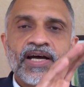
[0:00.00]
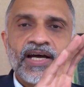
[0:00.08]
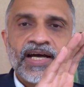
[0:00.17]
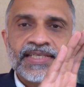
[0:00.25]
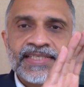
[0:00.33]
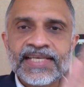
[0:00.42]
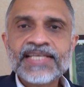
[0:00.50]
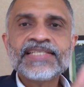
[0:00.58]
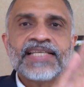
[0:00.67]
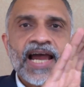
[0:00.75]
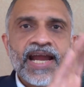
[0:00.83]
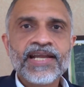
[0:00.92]

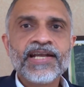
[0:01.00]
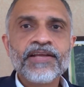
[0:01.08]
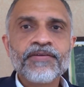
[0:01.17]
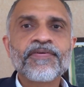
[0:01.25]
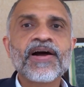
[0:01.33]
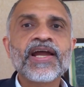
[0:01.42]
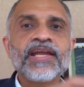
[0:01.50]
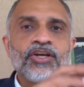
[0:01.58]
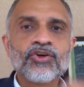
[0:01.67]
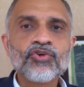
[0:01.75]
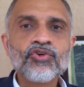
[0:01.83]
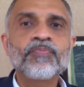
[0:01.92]
assess, identify,
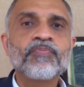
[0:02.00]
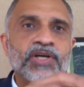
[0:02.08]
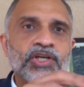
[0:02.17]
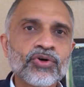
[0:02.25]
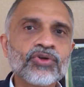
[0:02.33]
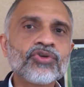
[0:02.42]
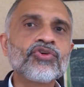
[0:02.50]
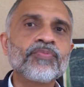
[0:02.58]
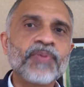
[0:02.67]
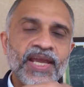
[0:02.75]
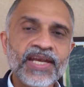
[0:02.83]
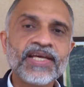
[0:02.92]
group, but don't
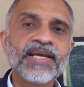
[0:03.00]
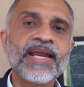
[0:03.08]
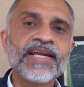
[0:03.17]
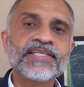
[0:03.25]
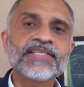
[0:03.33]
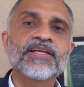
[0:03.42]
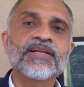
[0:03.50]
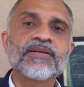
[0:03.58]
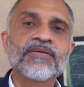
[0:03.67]
group in grades.